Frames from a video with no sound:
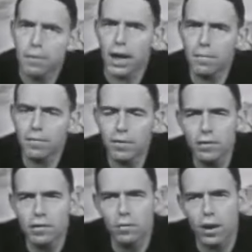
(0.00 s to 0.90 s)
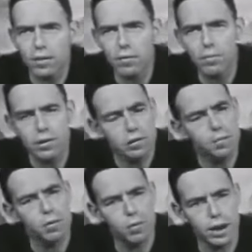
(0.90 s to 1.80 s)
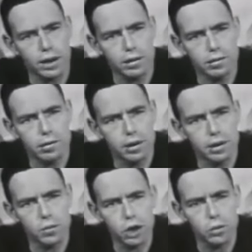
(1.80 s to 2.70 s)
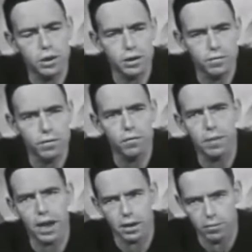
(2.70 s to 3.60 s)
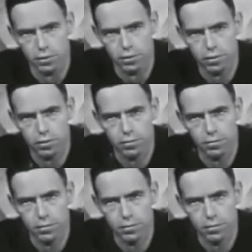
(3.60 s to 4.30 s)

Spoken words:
And perhaps this is one of the principal ways in which we differ from animals.